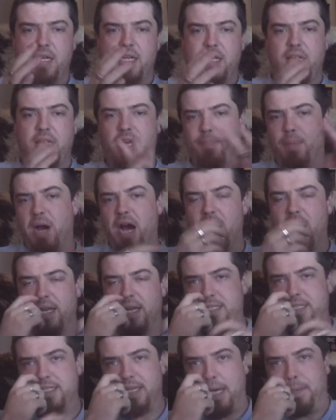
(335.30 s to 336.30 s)
your battery
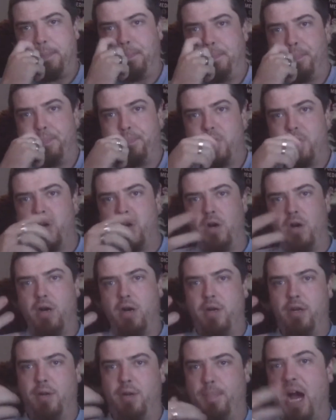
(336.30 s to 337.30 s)
skin
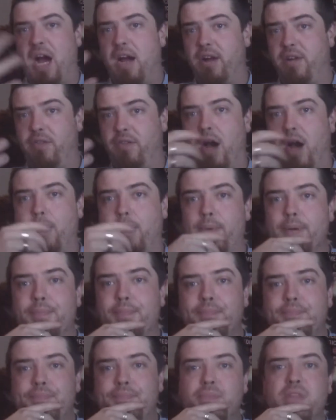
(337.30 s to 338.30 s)
or your battery wrap.
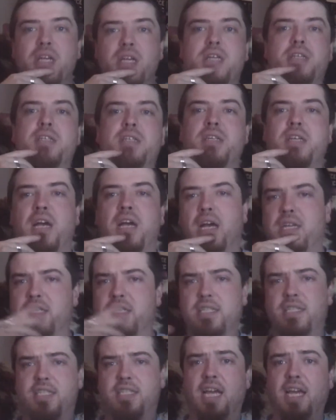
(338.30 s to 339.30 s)
Is
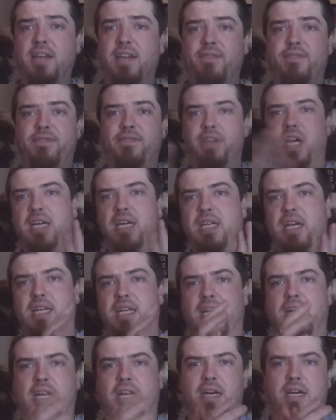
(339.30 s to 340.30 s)
it safe? Yada yada
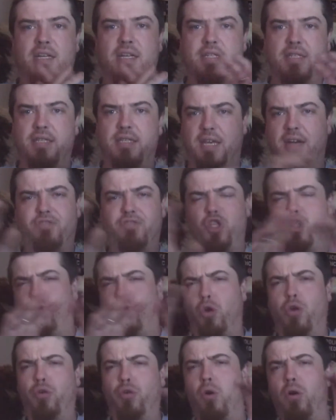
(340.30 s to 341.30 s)
yada. It gives you
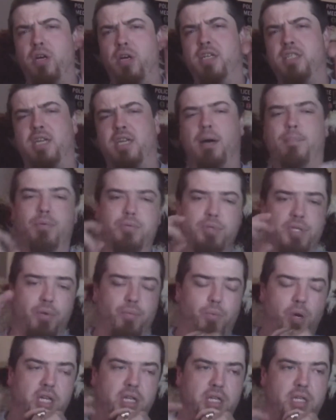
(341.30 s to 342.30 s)
2 wrong examples and
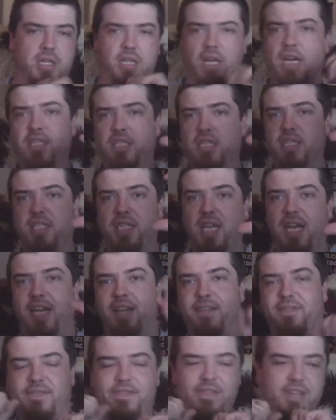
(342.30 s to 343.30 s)
1, this is
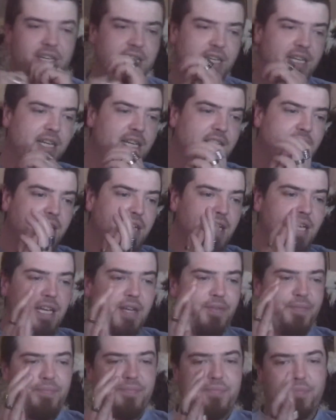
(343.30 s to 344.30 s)
safe.
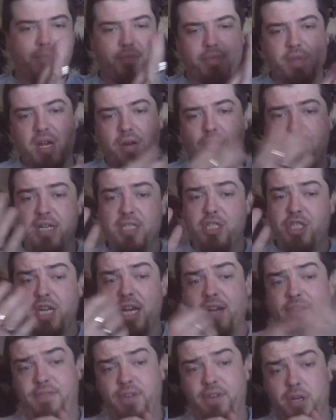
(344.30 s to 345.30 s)
Which,
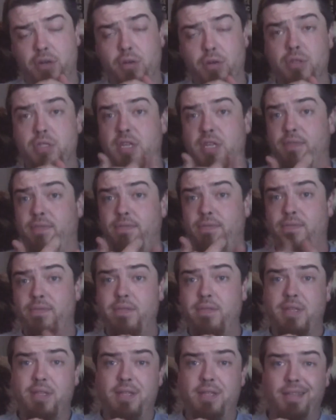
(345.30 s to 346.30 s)
yeah, fair dues if
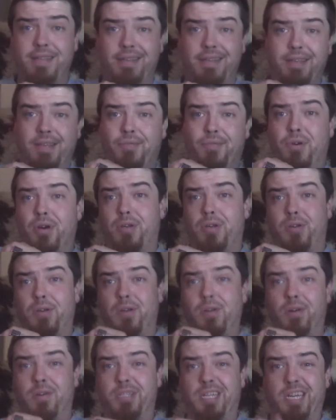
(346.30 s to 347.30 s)
you've got
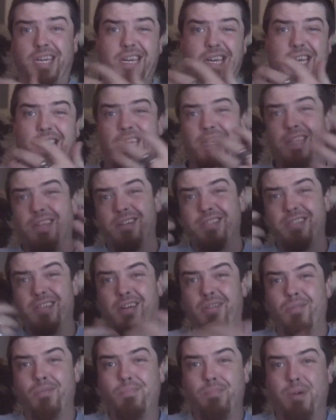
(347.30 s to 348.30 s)
curiosity, yeah, it does
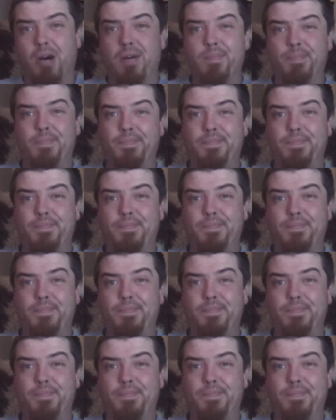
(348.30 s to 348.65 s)
help, but